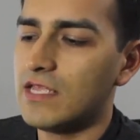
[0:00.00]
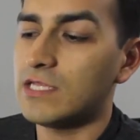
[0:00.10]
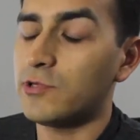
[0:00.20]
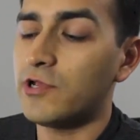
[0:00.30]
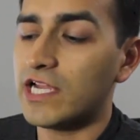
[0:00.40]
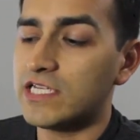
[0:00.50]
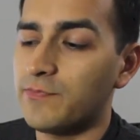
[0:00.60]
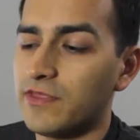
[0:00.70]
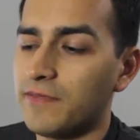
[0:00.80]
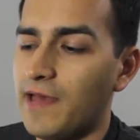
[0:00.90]
Is where you
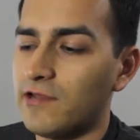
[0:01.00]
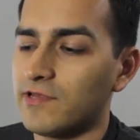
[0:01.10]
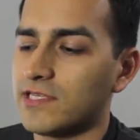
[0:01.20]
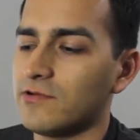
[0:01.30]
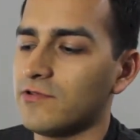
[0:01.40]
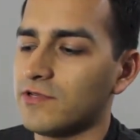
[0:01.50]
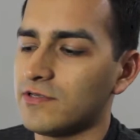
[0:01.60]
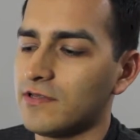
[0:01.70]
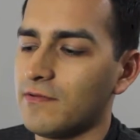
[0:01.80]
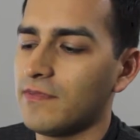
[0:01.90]
actually put the batteries. So
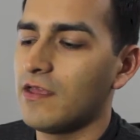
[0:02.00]
there's